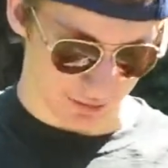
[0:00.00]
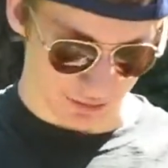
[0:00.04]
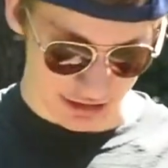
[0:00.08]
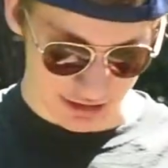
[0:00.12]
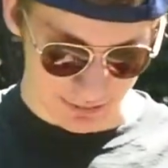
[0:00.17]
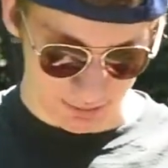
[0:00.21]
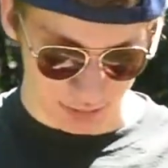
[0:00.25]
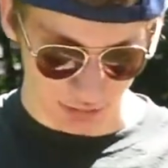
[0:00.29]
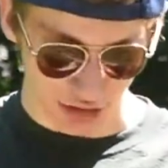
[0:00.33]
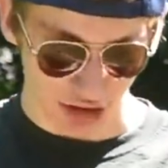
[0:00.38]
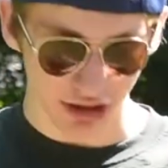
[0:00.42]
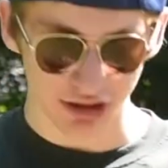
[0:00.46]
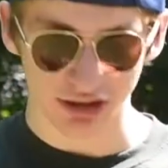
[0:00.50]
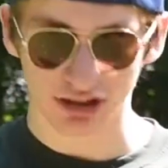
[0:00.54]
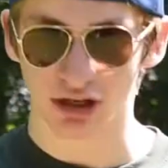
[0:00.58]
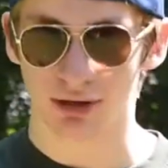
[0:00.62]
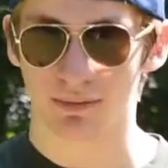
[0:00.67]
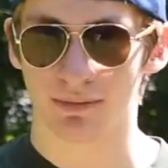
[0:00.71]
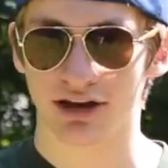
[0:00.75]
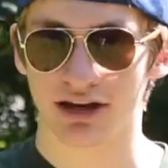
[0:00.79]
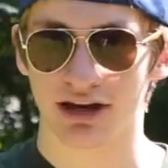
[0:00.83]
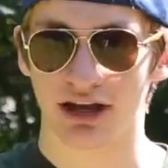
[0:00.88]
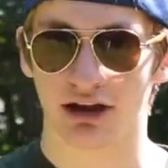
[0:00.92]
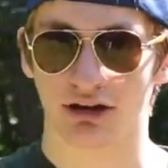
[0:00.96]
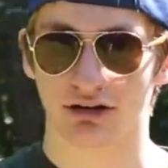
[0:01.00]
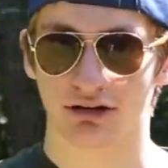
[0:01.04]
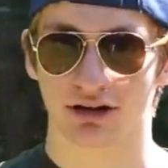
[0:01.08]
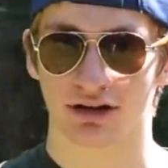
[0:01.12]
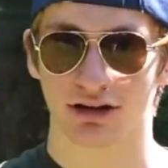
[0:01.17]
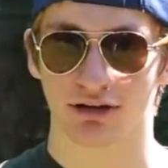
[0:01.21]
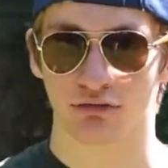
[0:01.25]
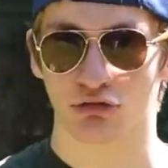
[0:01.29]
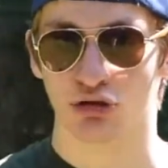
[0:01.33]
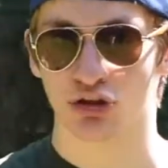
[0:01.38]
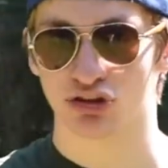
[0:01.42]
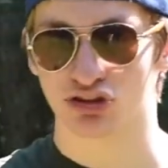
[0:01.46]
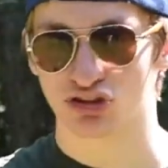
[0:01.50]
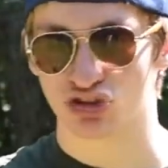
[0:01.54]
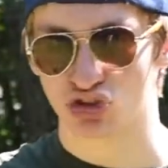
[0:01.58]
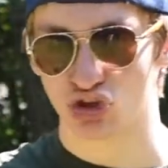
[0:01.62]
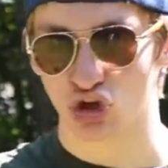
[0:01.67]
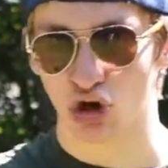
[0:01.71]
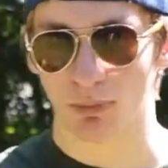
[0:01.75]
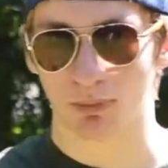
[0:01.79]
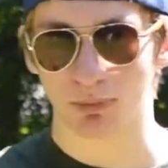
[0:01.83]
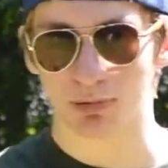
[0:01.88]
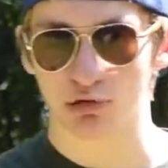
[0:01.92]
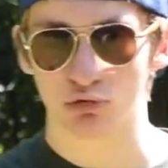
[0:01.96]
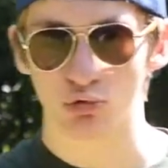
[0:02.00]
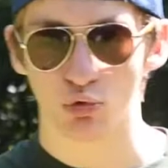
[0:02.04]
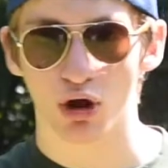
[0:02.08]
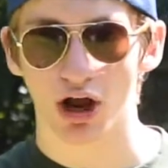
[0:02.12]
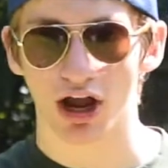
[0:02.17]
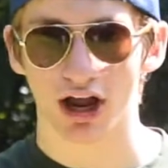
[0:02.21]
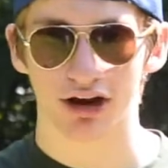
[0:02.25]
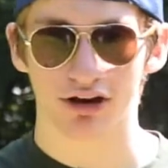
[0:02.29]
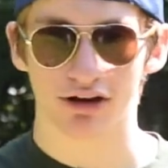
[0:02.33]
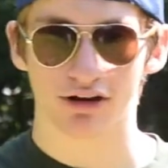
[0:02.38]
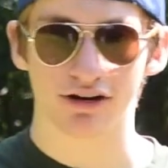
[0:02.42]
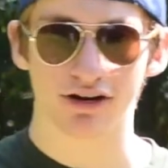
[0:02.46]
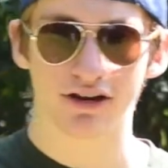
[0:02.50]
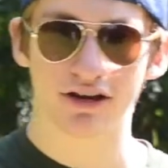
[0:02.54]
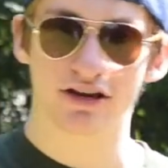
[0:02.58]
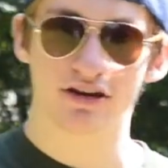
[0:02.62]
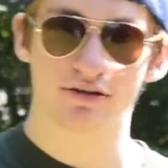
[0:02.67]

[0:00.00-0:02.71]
There's blood coming out with soap and water.